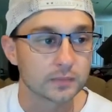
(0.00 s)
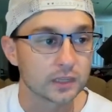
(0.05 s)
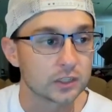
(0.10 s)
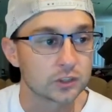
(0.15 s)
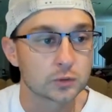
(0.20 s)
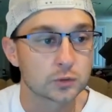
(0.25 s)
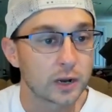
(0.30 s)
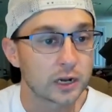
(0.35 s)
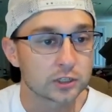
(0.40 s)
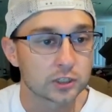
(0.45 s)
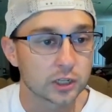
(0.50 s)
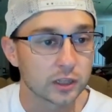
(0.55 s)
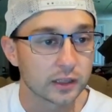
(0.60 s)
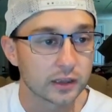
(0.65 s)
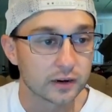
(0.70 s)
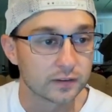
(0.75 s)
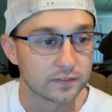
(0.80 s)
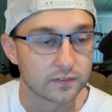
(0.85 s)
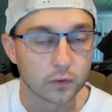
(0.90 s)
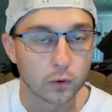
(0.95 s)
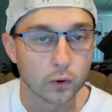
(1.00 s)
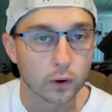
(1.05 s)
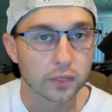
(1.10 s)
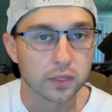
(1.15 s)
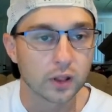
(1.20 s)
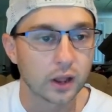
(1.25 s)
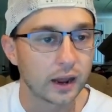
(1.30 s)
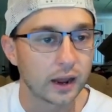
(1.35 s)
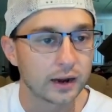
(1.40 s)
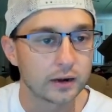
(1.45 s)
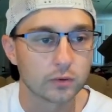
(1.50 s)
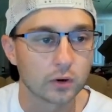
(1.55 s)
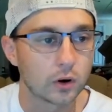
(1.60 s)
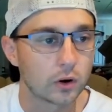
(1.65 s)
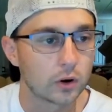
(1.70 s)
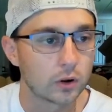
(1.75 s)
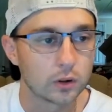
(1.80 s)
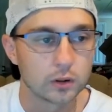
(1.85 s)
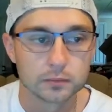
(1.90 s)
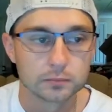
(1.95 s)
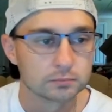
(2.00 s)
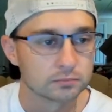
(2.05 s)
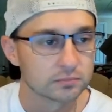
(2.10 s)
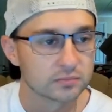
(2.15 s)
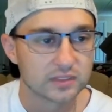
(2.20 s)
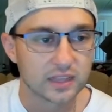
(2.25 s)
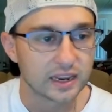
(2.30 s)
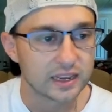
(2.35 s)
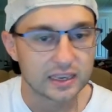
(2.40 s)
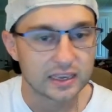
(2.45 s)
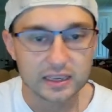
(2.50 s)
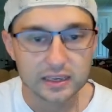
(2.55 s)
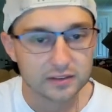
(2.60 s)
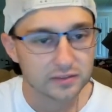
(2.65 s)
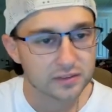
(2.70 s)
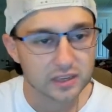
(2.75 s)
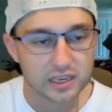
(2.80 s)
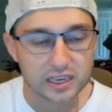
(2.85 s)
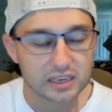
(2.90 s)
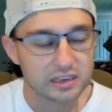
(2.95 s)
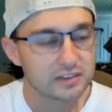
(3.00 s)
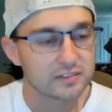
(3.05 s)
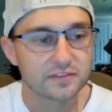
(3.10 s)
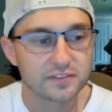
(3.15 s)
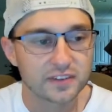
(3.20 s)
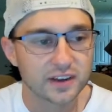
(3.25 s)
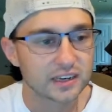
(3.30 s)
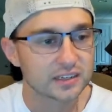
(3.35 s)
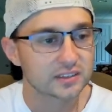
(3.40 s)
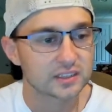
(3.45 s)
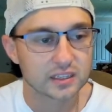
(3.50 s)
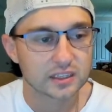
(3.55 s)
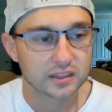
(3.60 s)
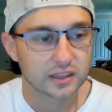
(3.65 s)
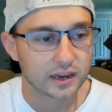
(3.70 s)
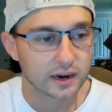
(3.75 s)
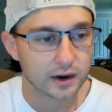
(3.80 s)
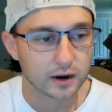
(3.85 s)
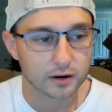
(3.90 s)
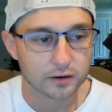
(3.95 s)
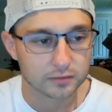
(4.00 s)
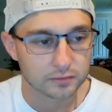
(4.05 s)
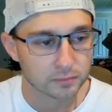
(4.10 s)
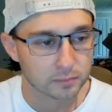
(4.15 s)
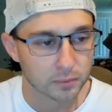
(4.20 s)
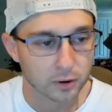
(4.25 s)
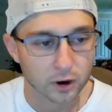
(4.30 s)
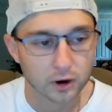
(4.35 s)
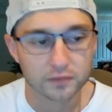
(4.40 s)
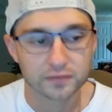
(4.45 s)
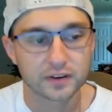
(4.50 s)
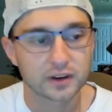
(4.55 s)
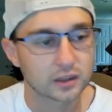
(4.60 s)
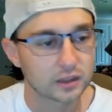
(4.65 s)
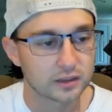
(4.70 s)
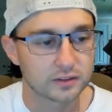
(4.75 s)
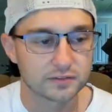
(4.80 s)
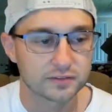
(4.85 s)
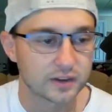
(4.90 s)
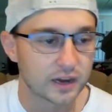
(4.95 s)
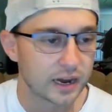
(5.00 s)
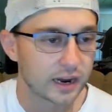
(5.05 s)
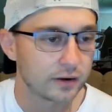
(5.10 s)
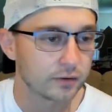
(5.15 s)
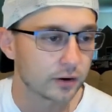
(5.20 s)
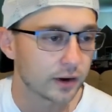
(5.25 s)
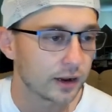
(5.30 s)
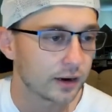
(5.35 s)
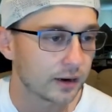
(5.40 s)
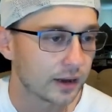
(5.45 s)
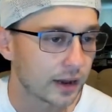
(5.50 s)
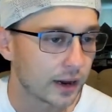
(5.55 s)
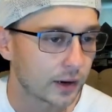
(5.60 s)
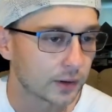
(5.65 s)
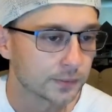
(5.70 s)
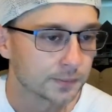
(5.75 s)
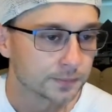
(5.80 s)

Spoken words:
especially in a fourth line role, that he fits in there perfectly fine right now.